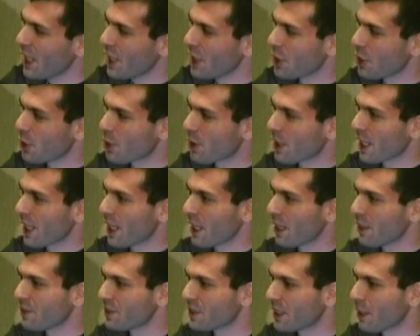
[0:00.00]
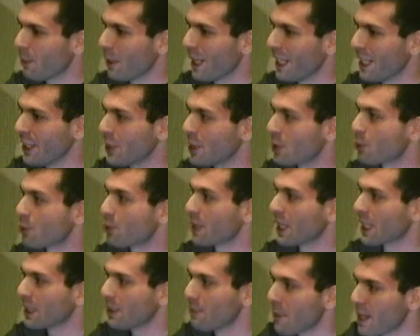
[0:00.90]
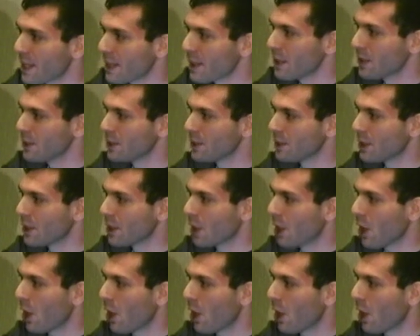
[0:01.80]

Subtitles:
you can have some indirect methods